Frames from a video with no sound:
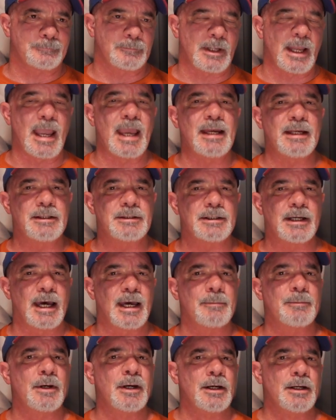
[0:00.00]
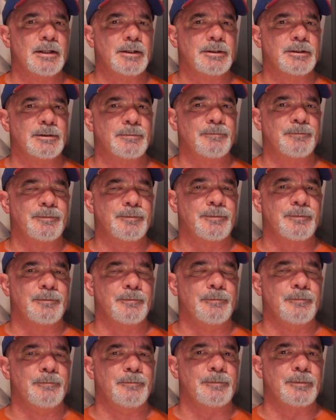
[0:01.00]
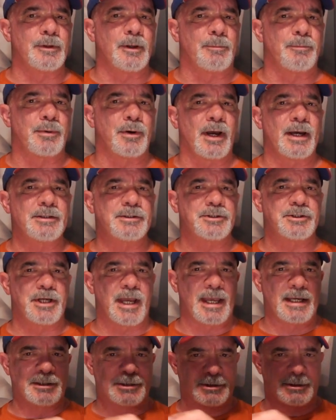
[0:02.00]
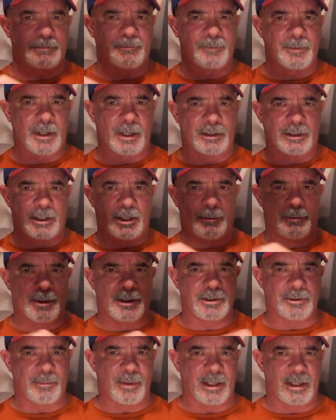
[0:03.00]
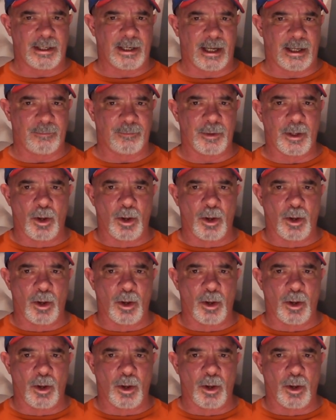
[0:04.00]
Anytime, the price changed a little bit depending on